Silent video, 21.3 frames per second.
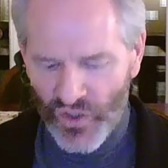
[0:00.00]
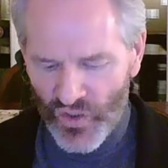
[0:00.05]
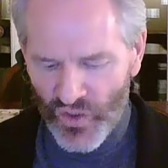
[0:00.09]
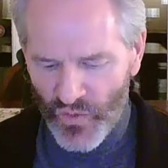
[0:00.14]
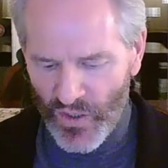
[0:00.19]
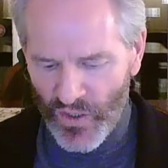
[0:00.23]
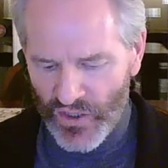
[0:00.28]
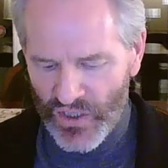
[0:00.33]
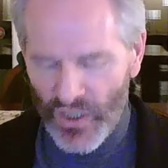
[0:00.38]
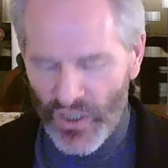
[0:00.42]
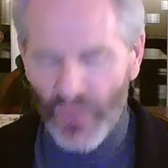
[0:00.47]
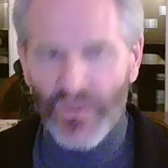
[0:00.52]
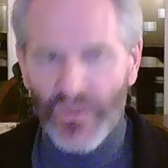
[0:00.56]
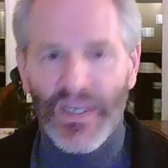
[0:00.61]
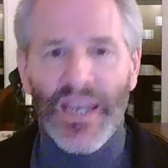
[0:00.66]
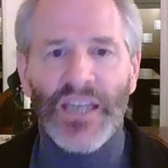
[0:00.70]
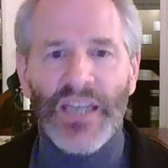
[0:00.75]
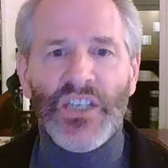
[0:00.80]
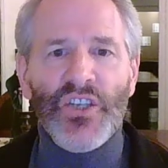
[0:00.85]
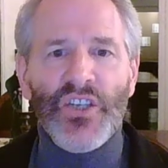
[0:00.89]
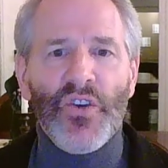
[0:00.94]
stretching out
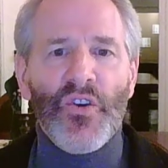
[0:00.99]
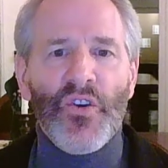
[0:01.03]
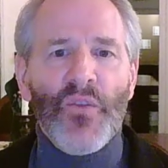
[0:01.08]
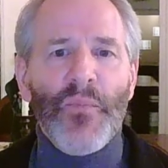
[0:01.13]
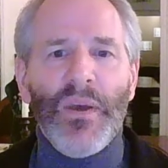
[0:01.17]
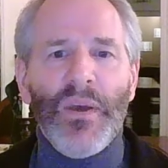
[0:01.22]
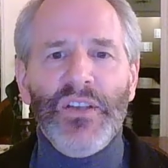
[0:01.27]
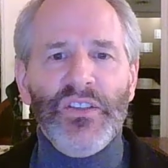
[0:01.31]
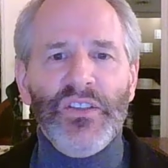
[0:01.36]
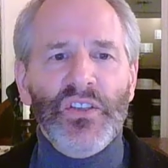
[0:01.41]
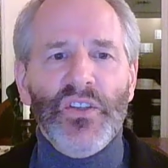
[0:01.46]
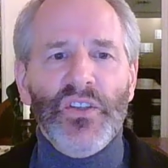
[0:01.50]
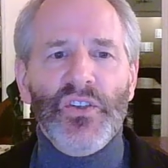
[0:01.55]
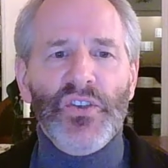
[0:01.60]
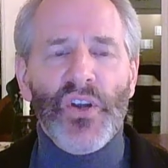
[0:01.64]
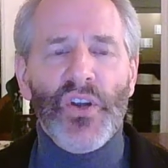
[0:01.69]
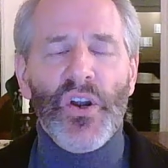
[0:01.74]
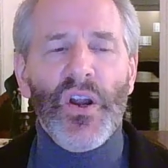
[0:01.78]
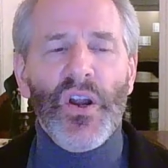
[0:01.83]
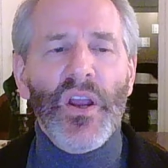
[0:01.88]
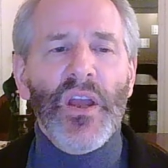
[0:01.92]
the anterior
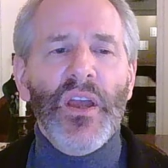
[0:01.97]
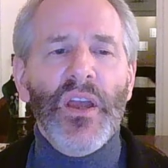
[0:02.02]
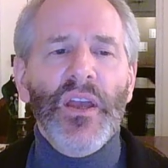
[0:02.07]
musculature.